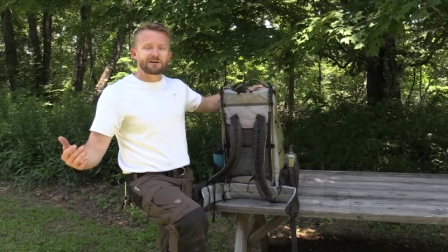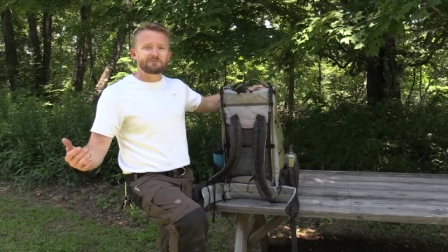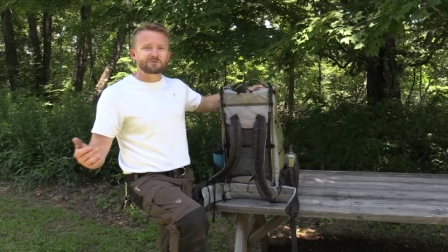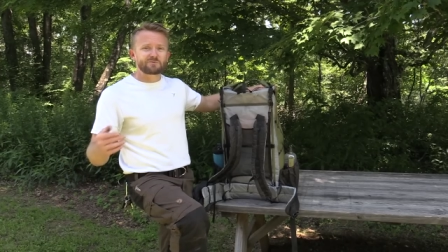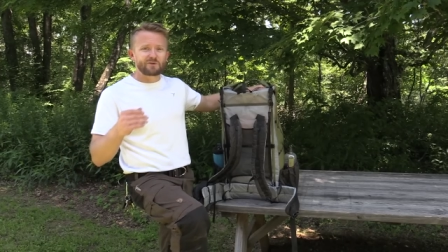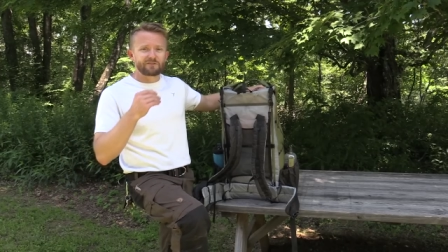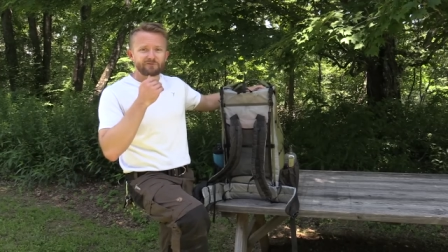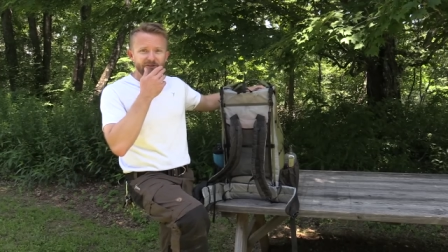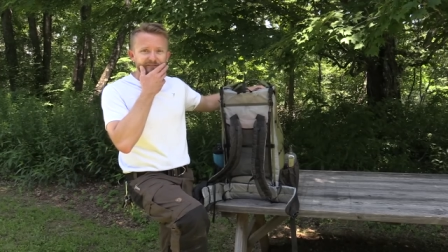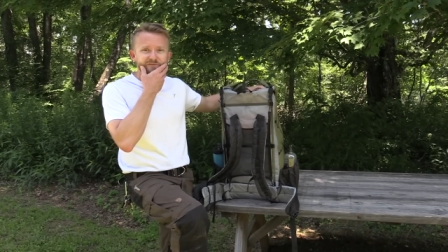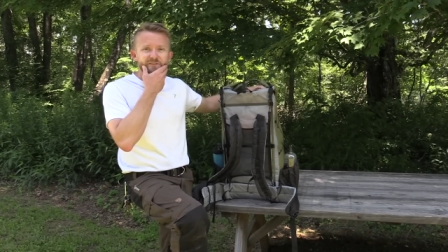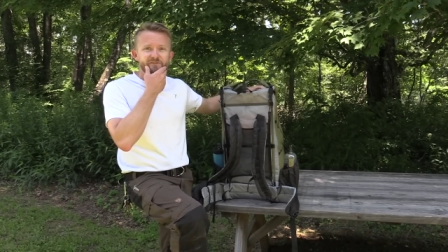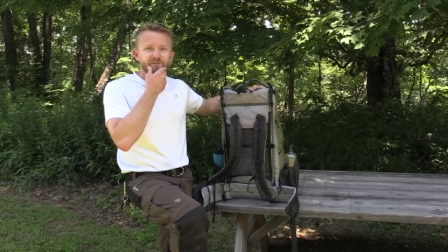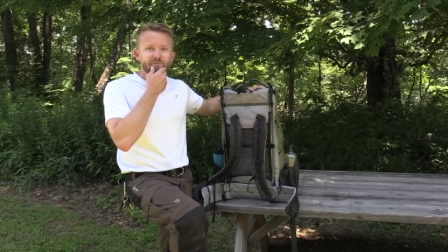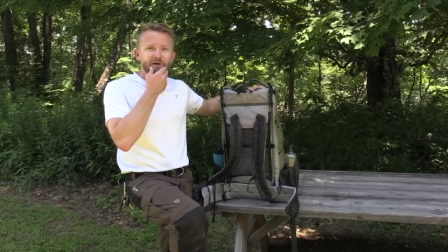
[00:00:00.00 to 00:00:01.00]
that was roughly
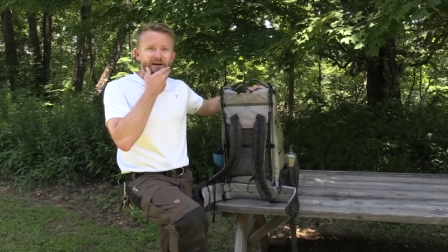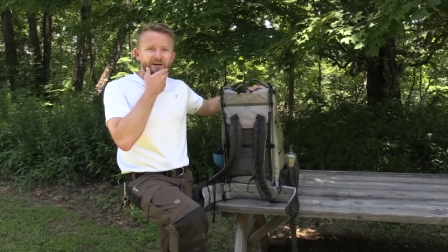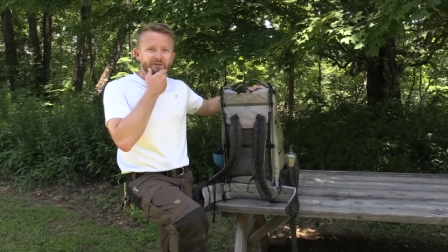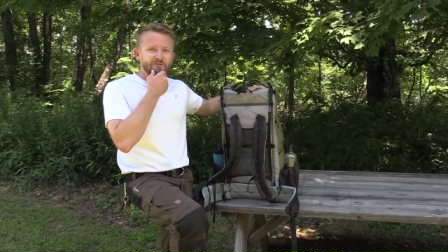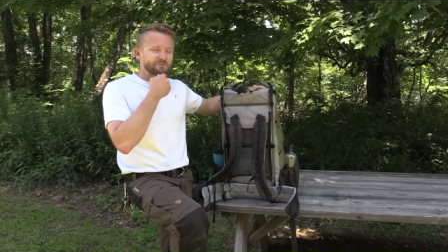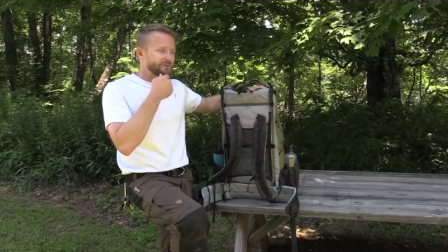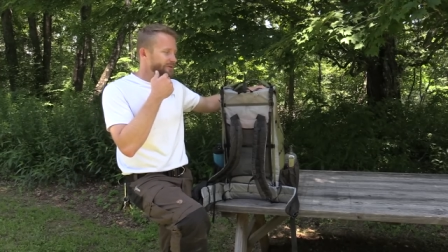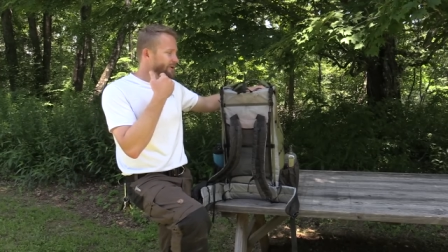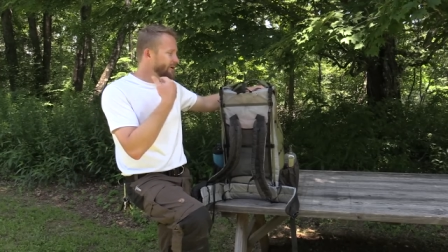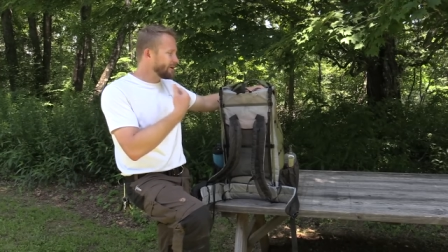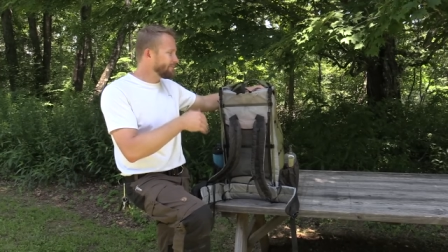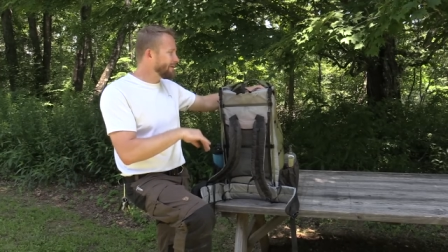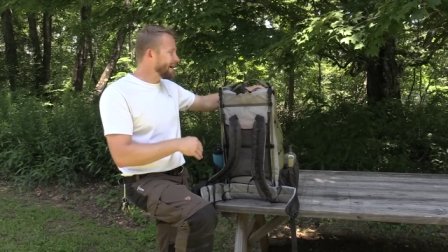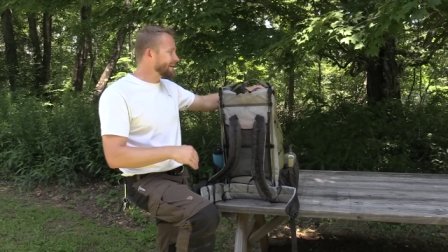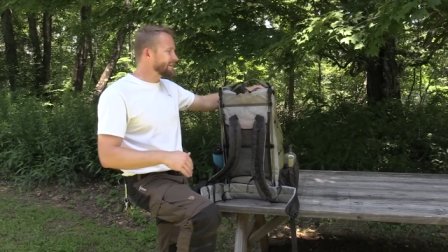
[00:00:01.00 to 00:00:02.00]
50 pounds with
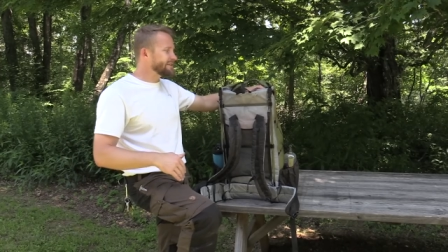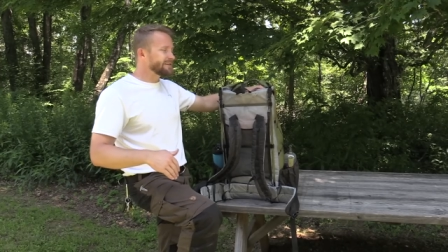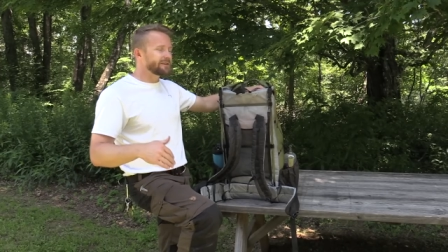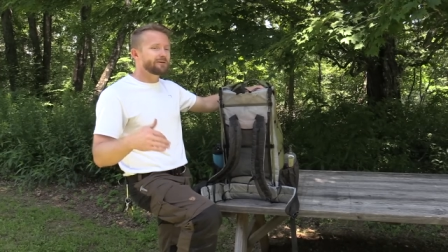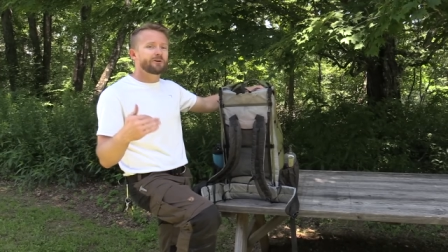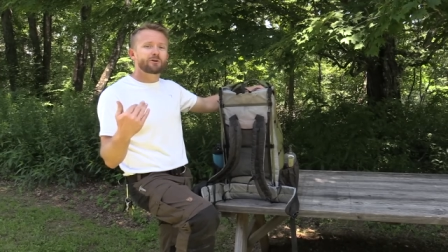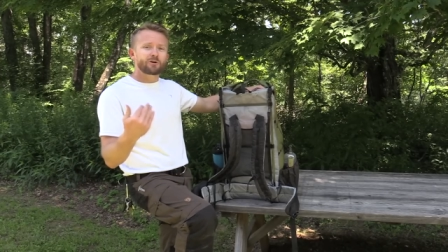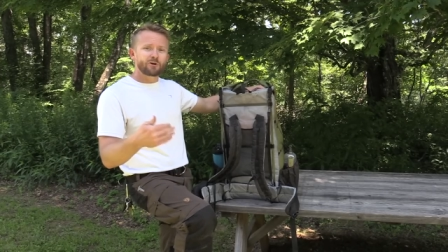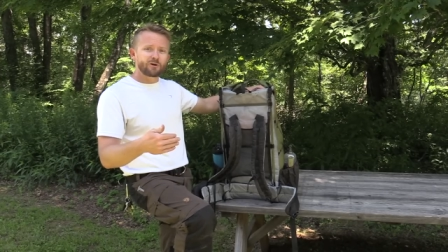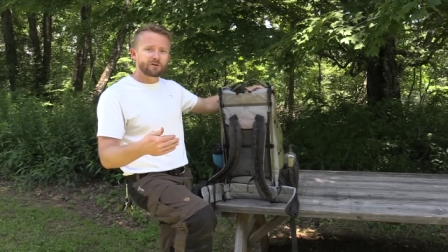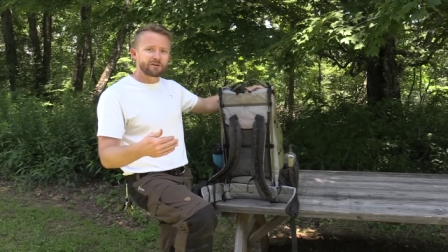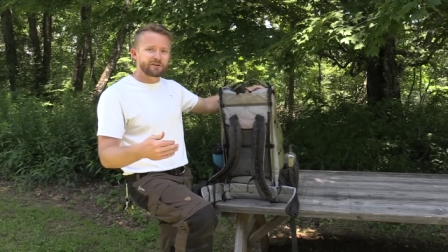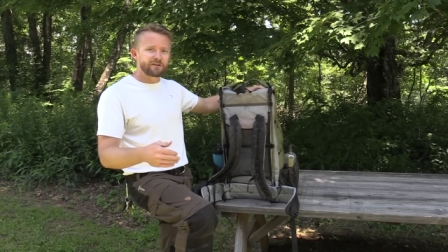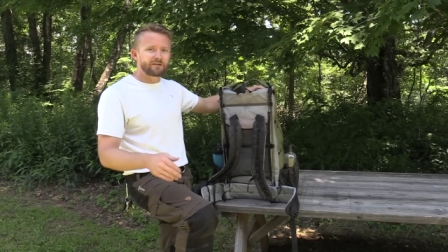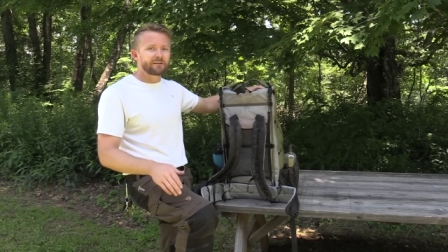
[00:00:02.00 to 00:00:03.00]
all my gear,
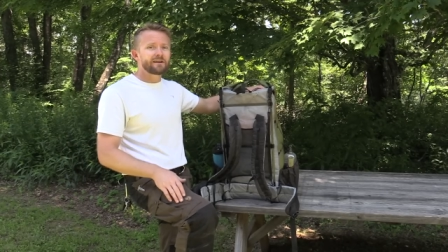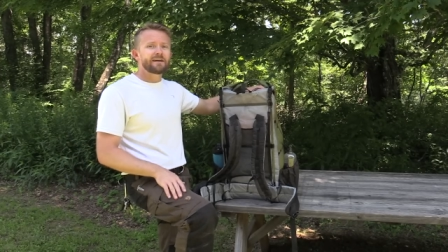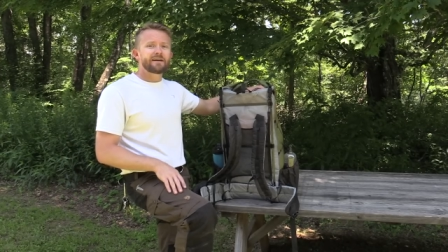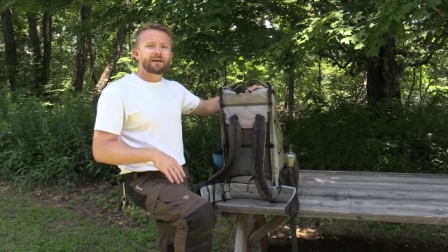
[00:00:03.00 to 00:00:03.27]
her gear,